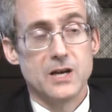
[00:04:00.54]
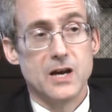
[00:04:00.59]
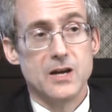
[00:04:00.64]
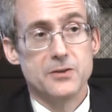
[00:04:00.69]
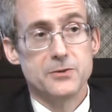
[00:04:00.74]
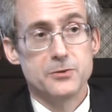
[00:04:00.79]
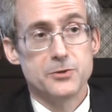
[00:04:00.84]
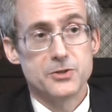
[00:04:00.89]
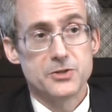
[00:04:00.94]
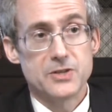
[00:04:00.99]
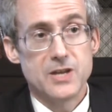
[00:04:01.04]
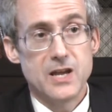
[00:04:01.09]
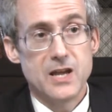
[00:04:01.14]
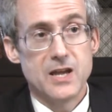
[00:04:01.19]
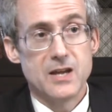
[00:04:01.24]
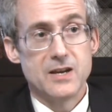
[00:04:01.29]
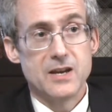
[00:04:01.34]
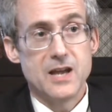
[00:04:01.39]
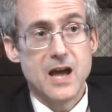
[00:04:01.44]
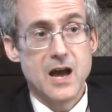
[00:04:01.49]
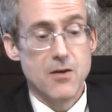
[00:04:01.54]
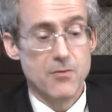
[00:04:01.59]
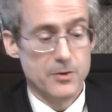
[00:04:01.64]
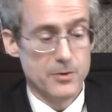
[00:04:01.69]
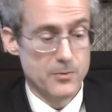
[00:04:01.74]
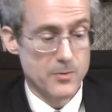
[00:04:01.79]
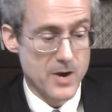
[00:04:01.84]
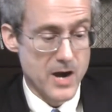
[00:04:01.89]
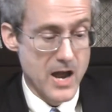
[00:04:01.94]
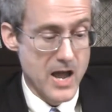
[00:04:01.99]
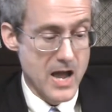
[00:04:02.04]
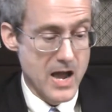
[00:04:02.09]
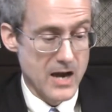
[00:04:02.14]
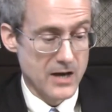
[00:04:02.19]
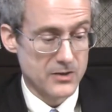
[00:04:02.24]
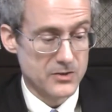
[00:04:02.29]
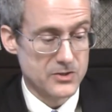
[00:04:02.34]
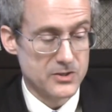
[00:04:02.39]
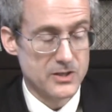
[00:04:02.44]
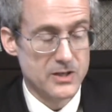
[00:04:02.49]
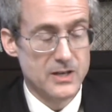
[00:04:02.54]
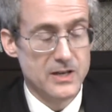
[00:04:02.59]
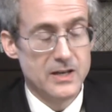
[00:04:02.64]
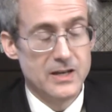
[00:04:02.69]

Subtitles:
to understand how it reacts.